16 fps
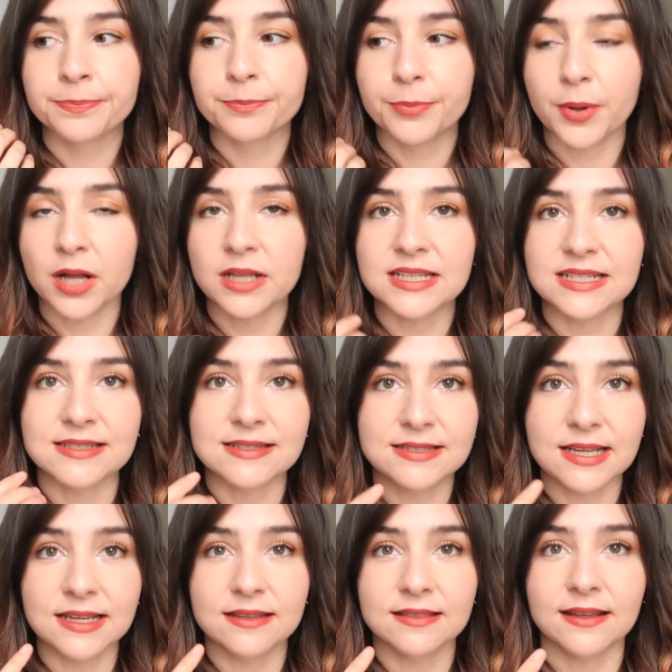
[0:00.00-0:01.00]
But in
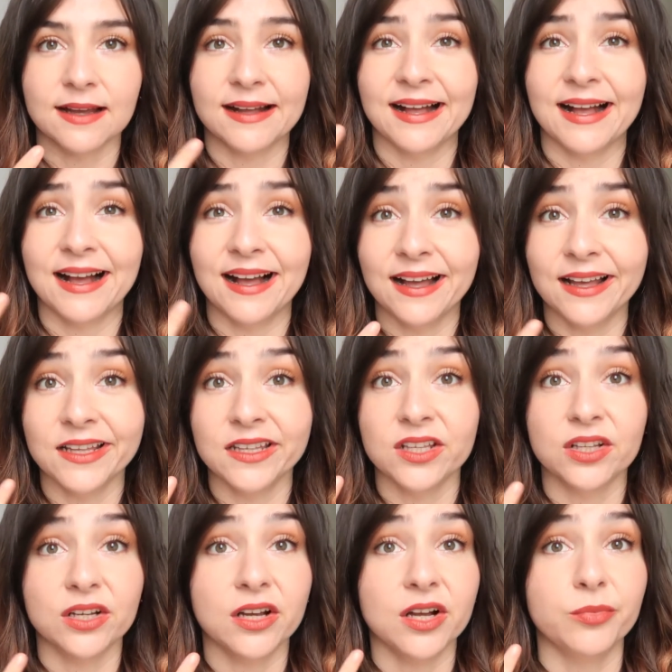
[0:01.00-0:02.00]
saying that,
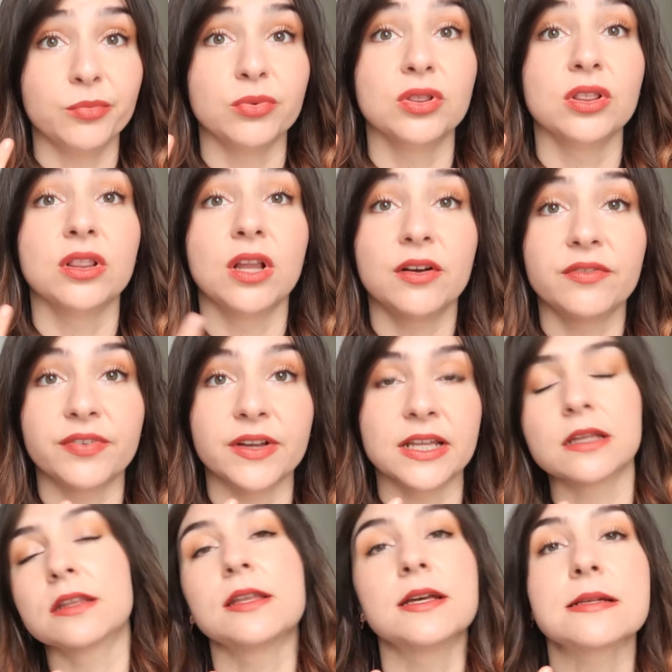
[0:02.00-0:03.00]
I am
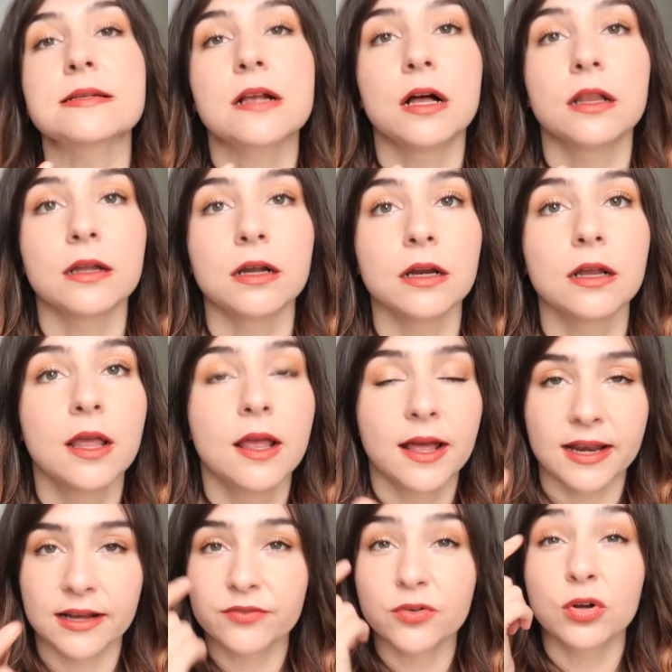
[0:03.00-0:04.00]
loving this colour.
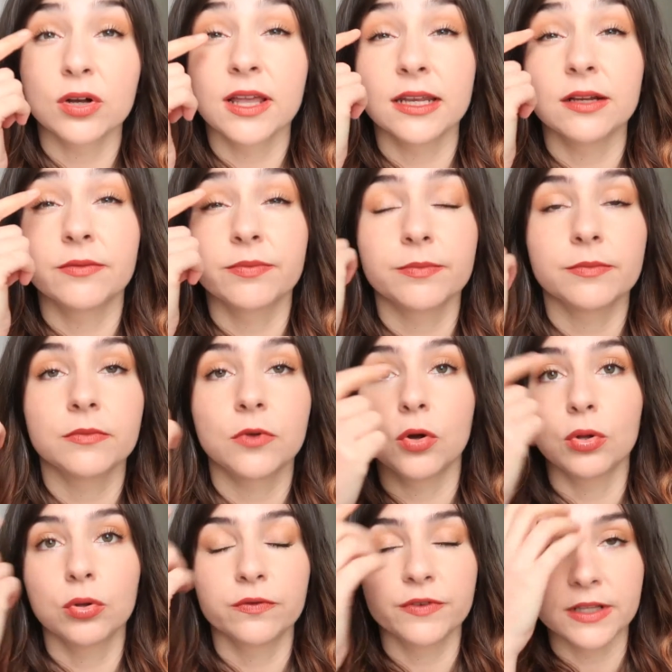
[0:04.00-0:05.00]
And I've got kind of
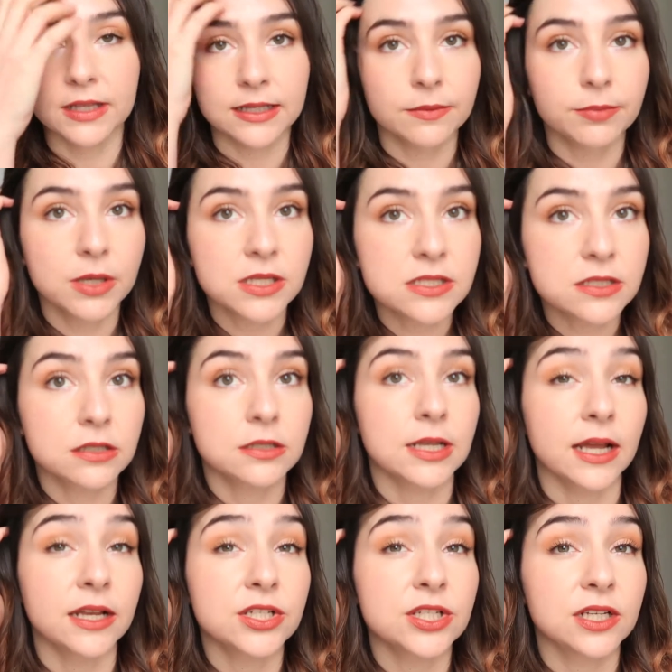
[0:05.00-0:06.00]
all over the lid mustard
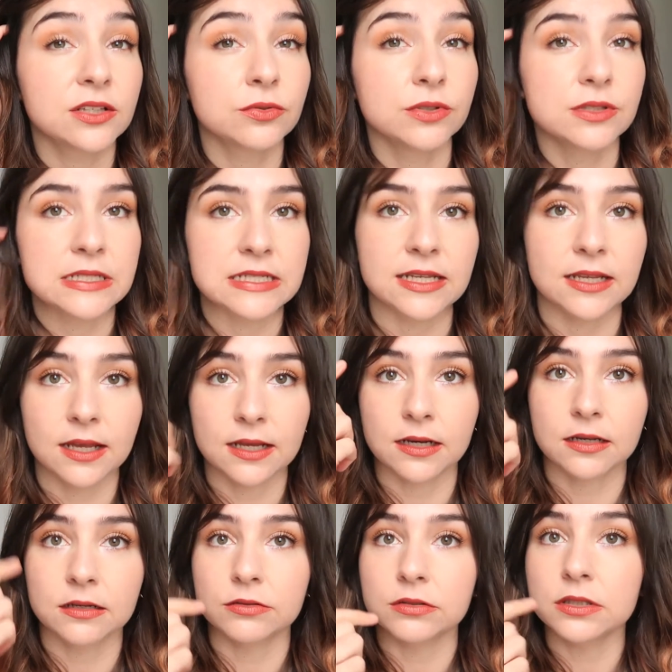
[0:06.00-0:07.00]
eyeshadow on today and
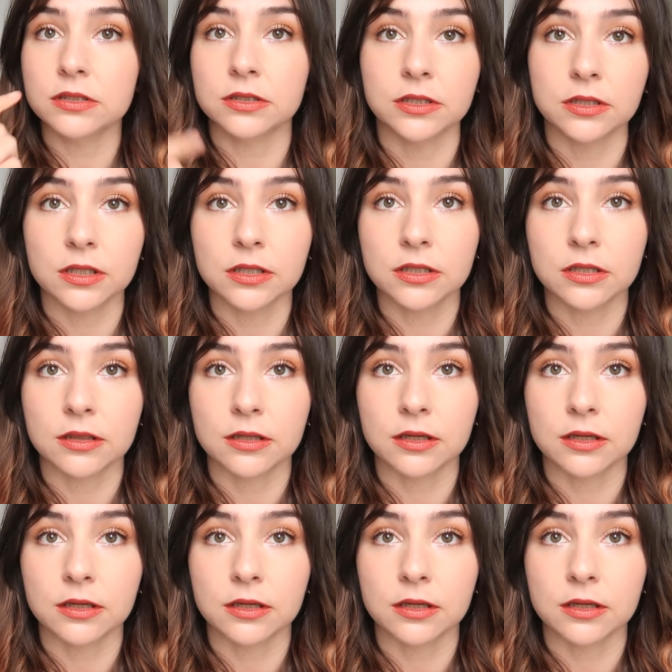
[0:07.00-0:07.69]
I really like